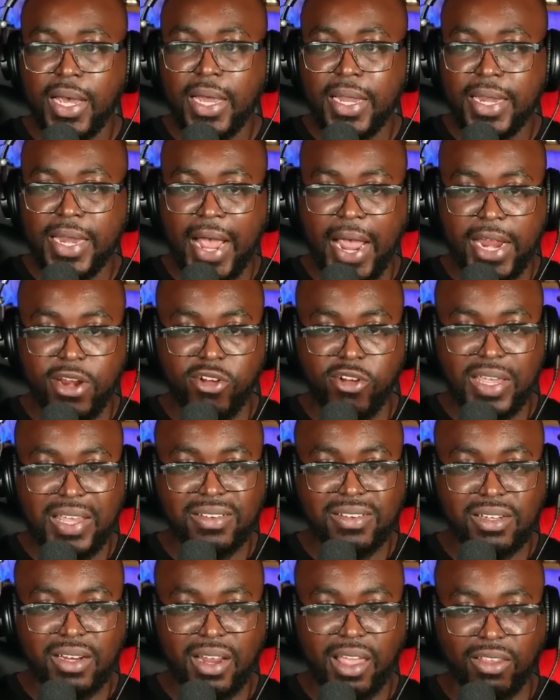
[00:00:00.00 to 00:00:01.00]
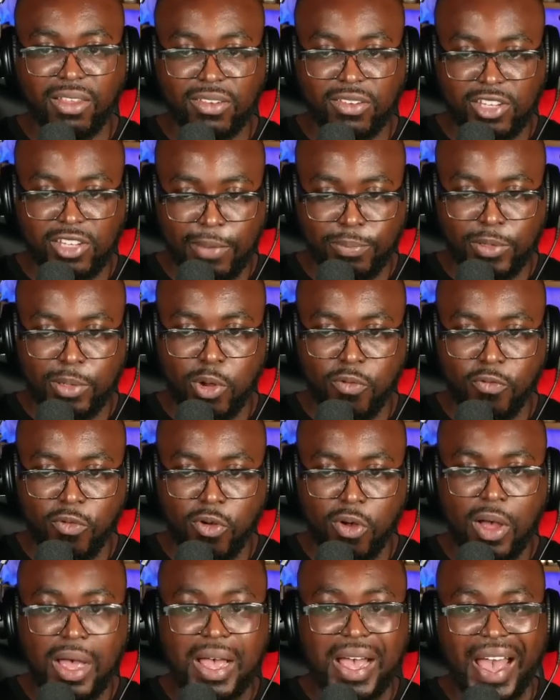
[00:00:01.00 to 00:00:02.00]
Neither is it acceptable
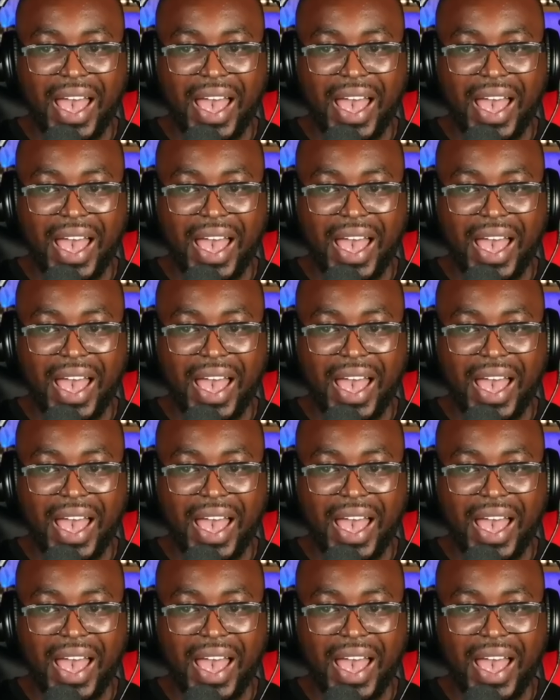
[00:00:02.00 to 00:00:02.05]
for